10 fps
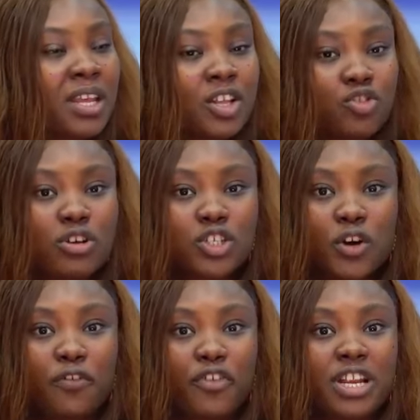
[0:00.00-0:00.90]
not
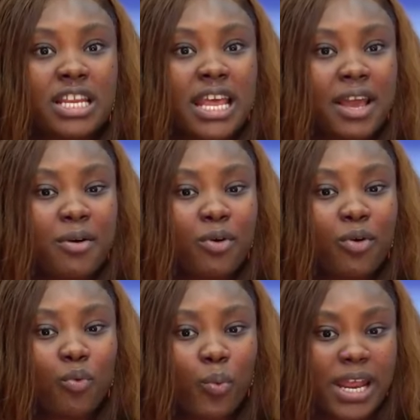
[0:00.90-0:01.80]
suffering in a
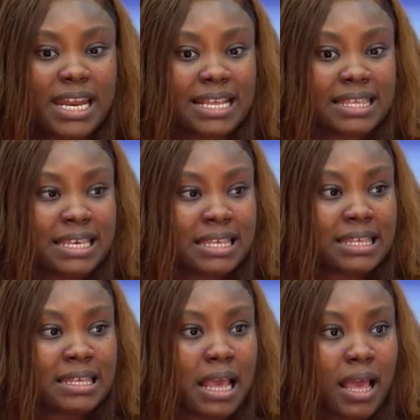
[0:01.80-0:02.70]
way that is
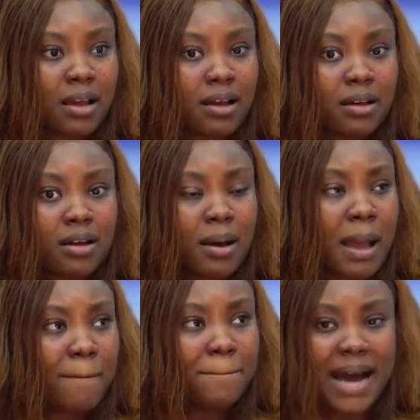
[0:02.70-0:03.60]

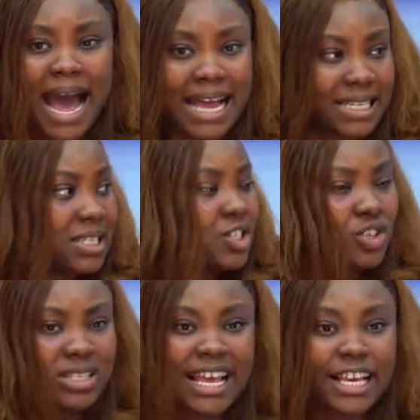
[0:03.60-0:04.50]
bad. It's just
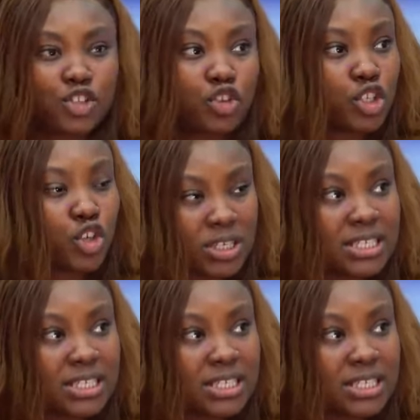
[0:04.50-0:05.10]
like it's not just